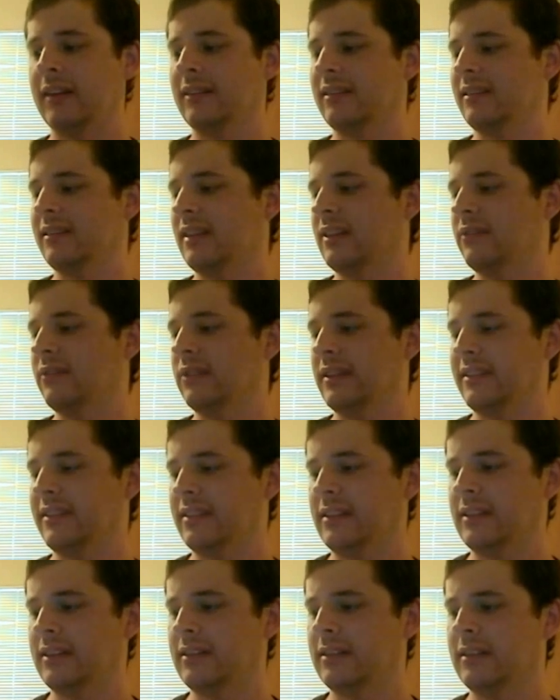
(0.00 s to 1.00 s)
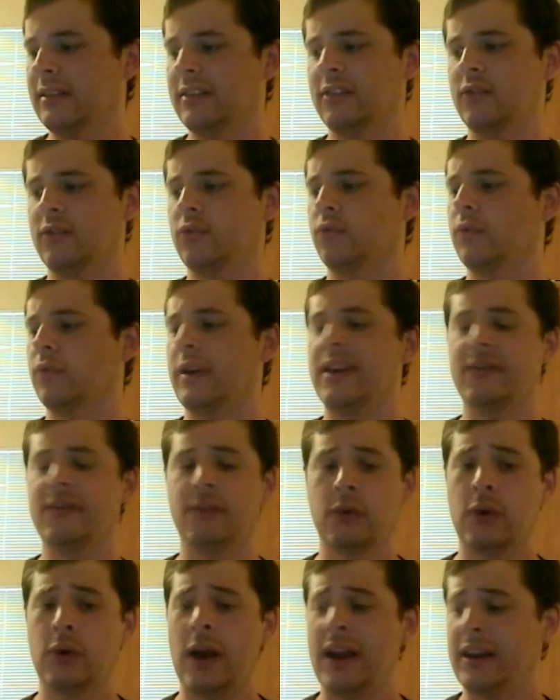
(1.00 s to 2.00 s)
instead of listening to this great
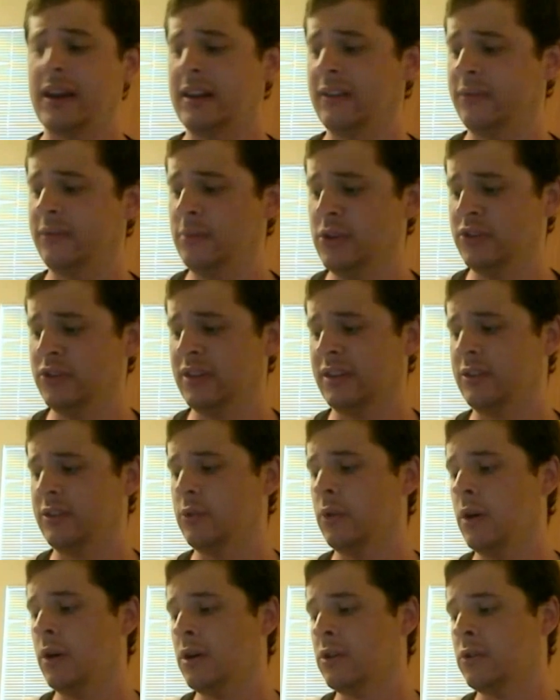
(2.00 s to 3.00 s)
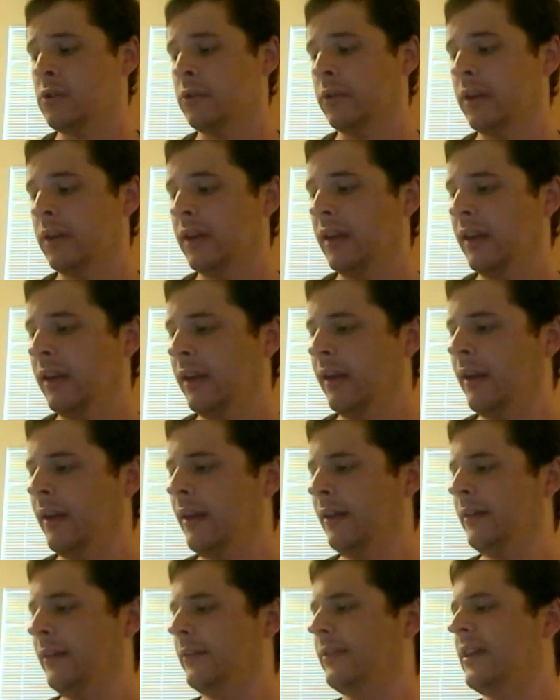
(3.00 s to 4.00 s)
variety of music you own.
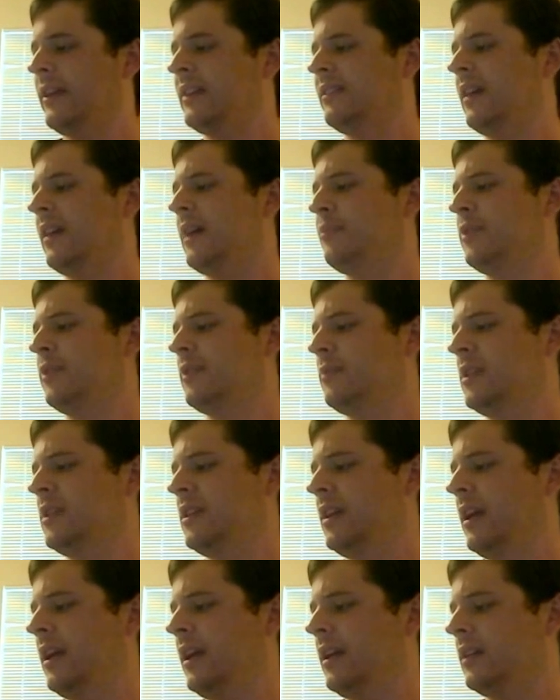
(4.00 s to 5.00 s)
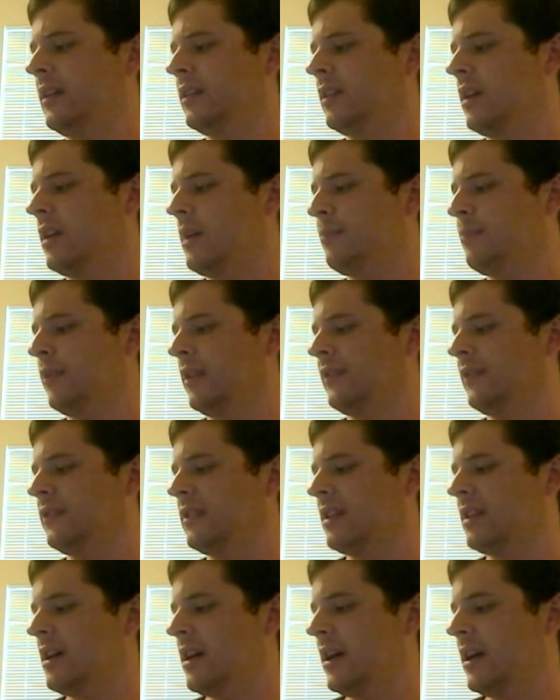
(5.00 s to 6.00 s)
That's happened to me a couple of
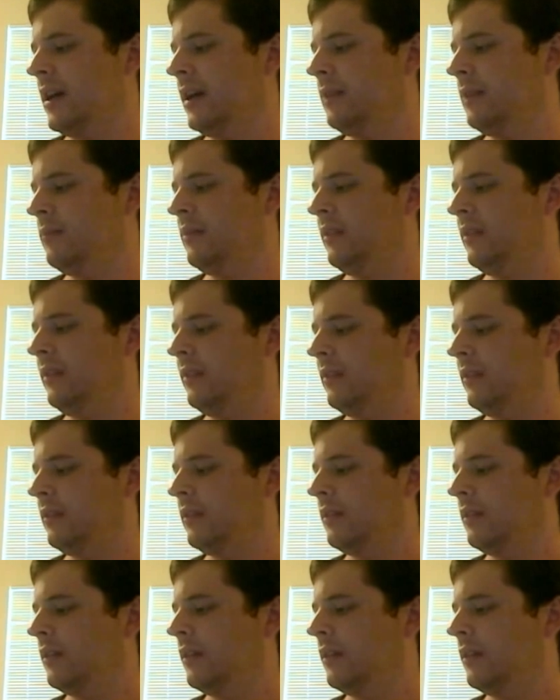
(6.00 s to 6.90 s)
times.